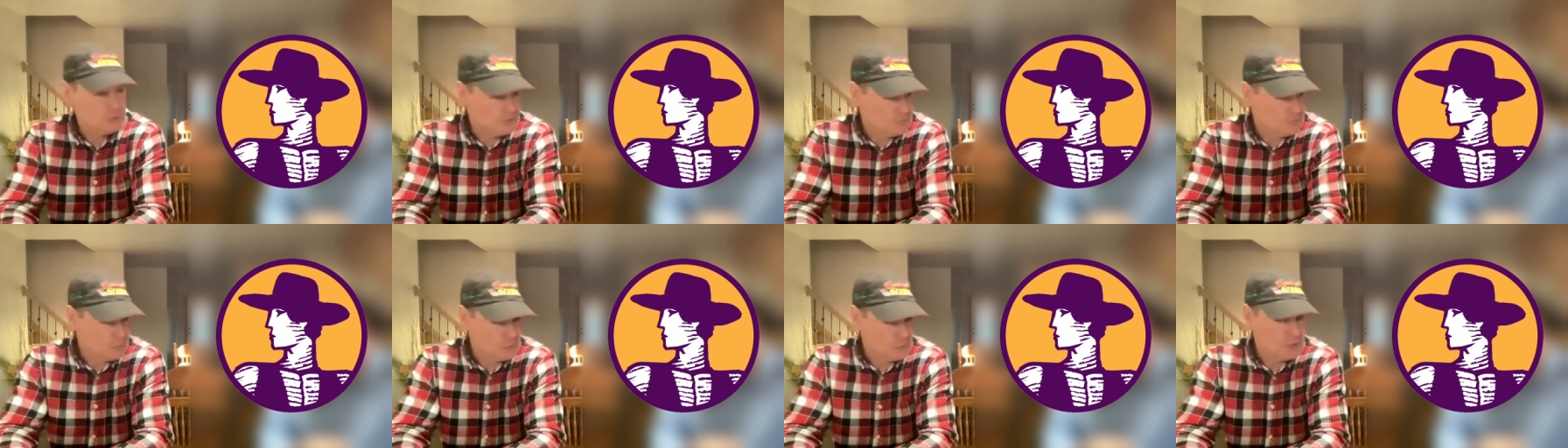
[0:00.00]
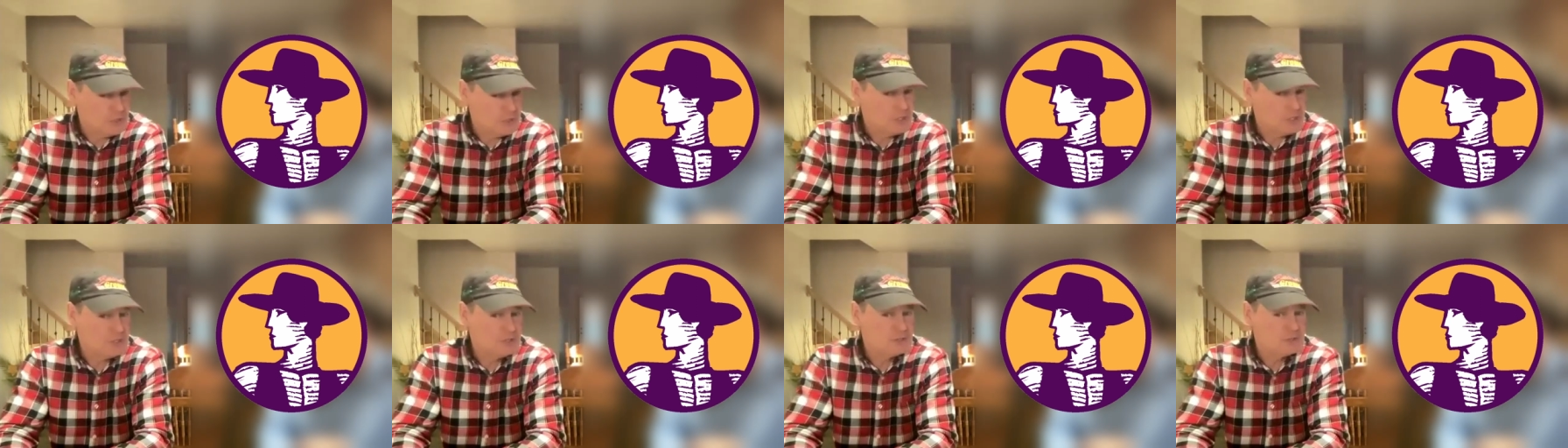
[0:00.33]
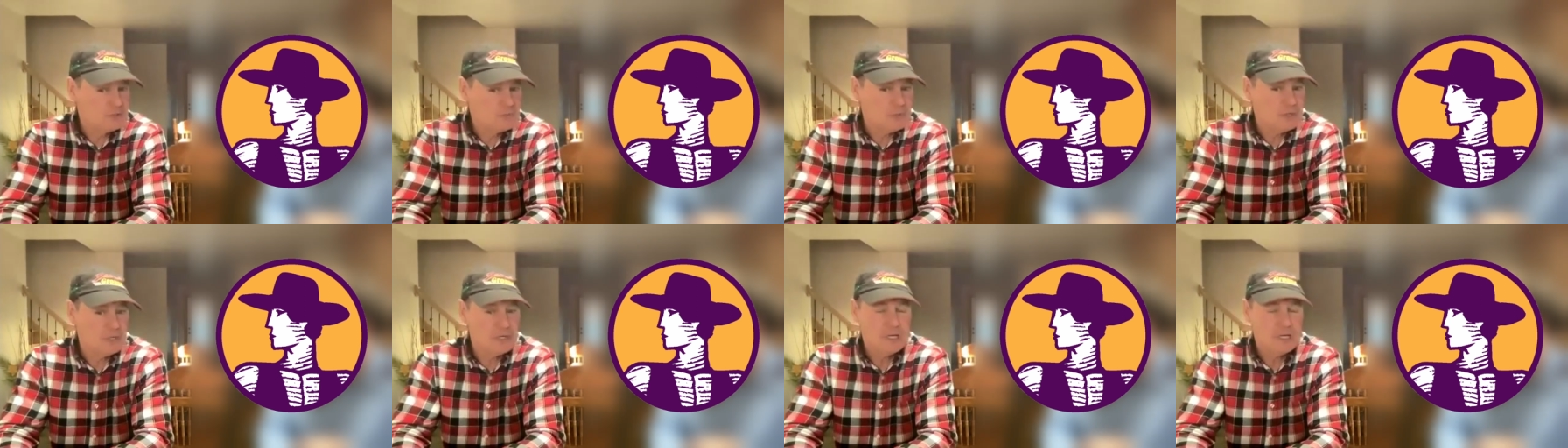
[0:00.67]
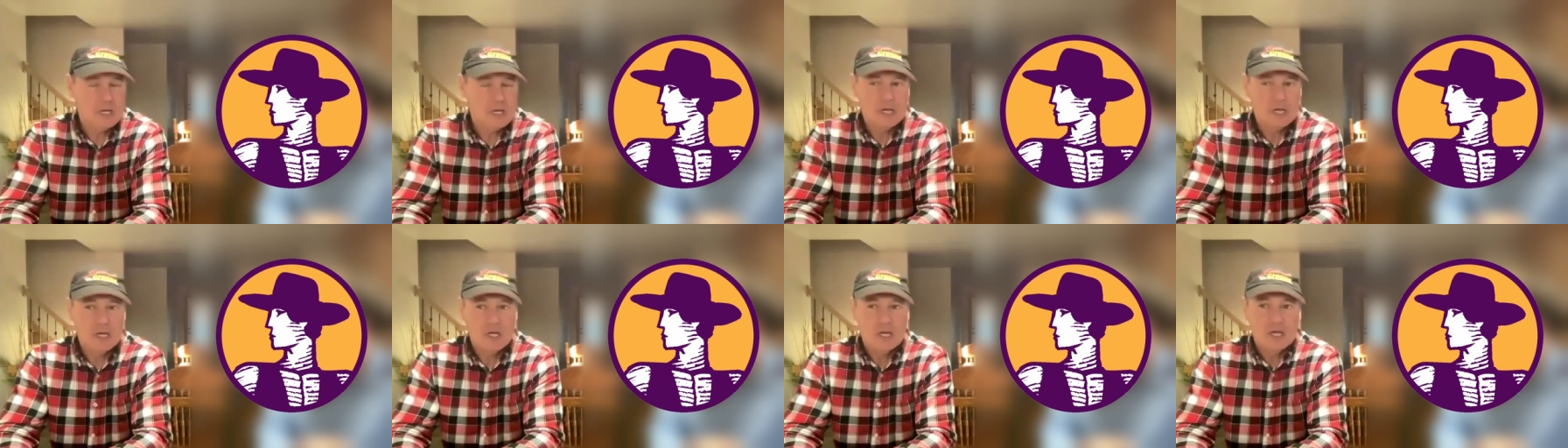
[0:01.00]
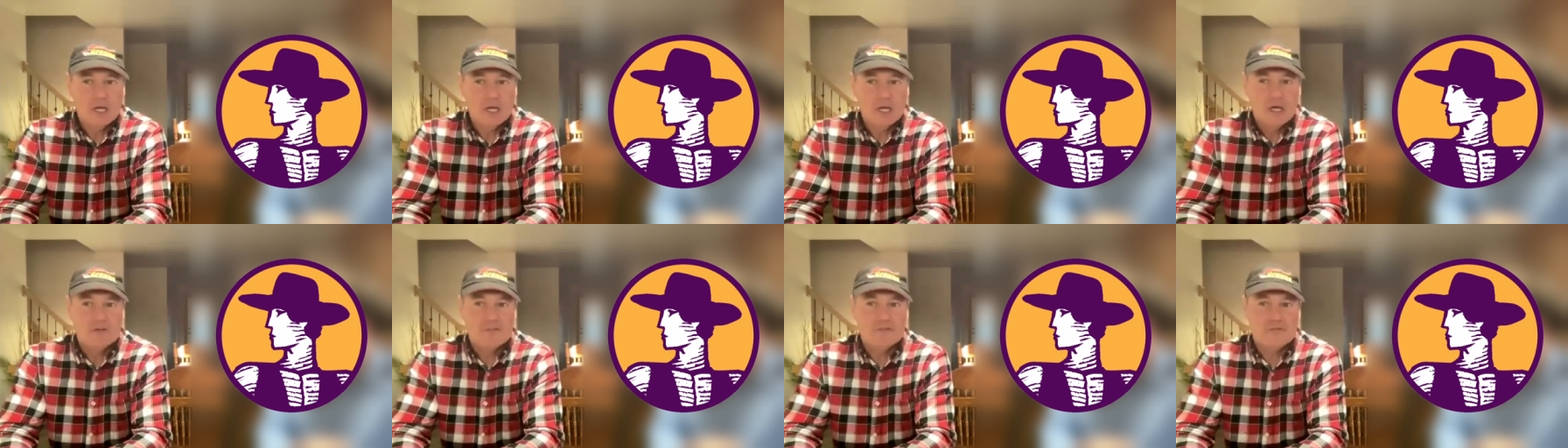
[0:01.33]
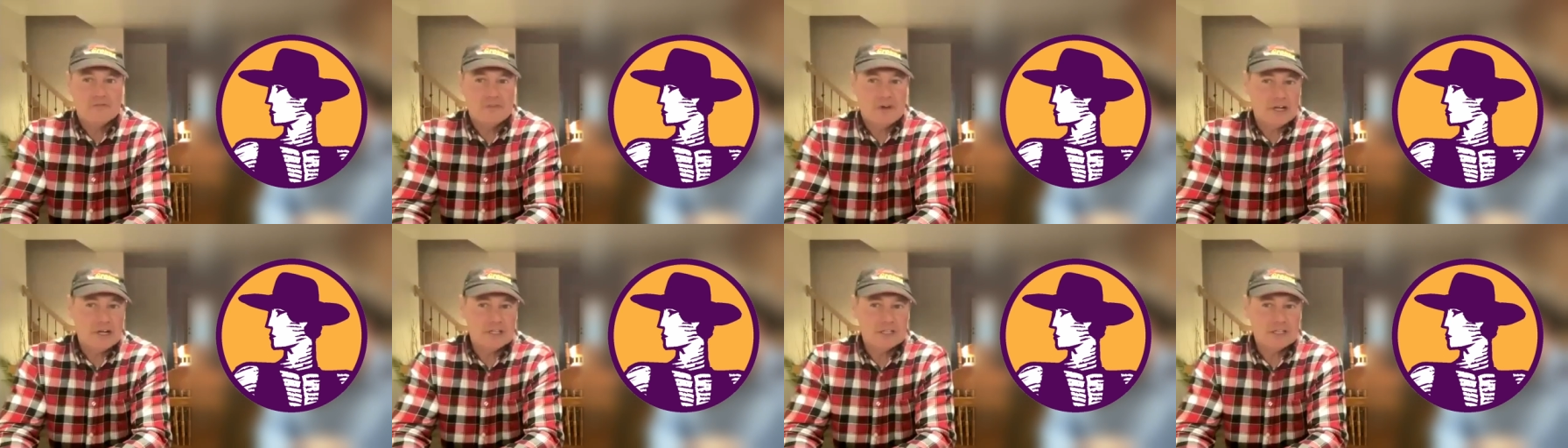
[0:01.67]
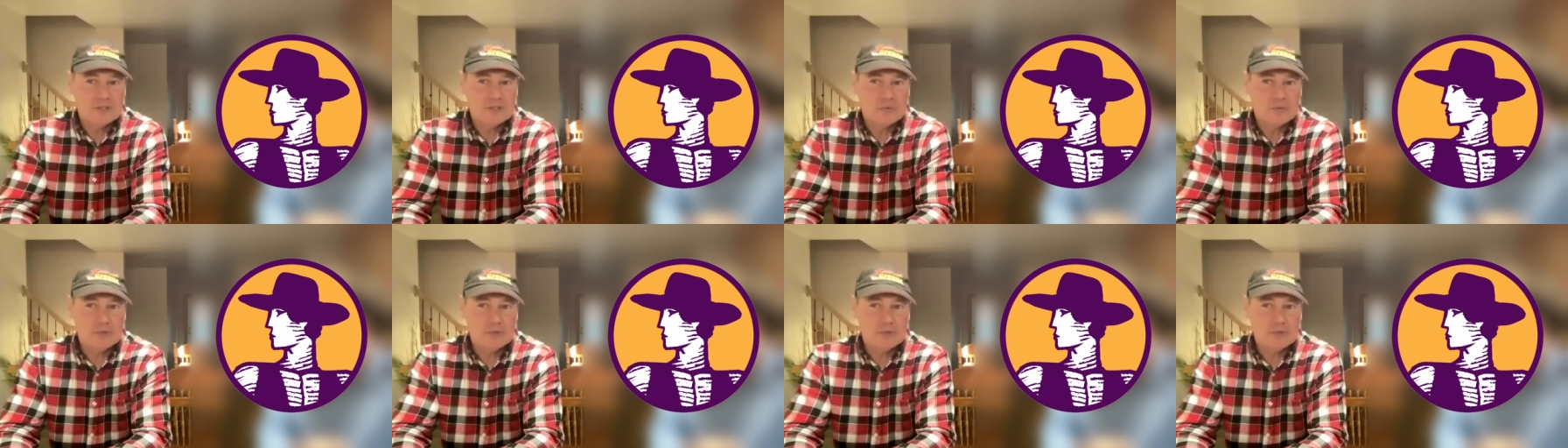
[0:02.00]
3 or 4 years, but finally